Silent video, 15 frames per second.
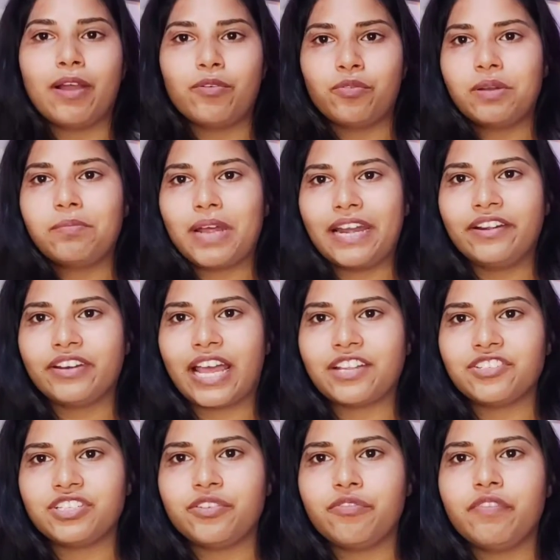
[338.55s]
By one-man
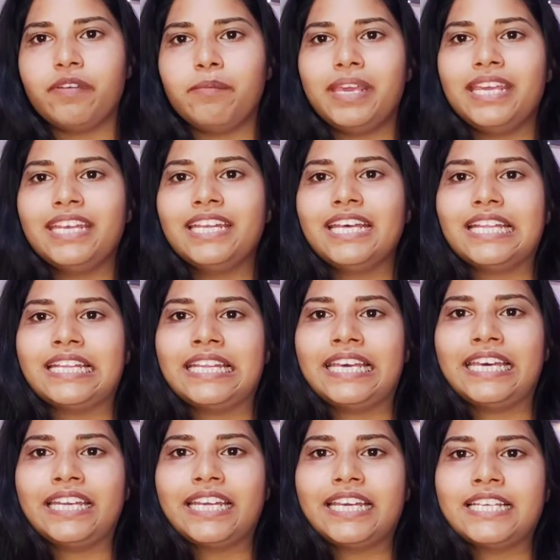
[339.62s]
tragedy, we mean
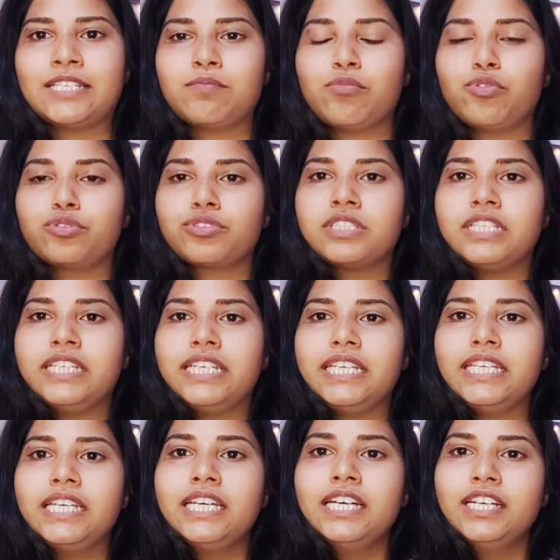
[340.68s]
there is
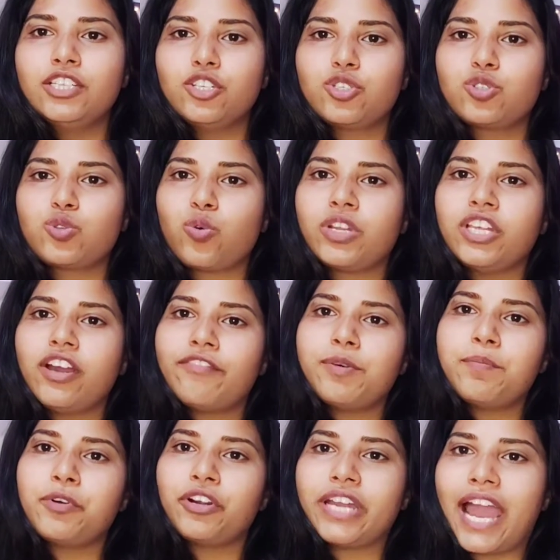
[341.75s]
mostly the story of
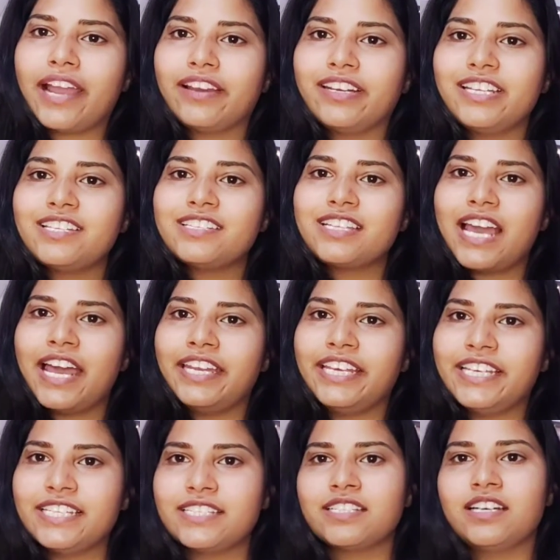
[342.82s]
the protagonist and
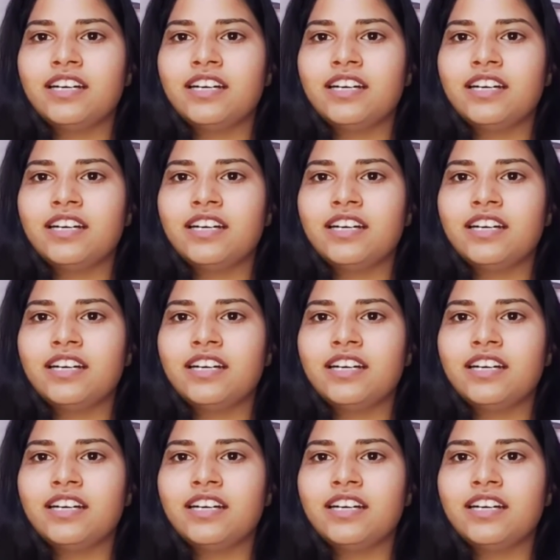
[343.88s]
his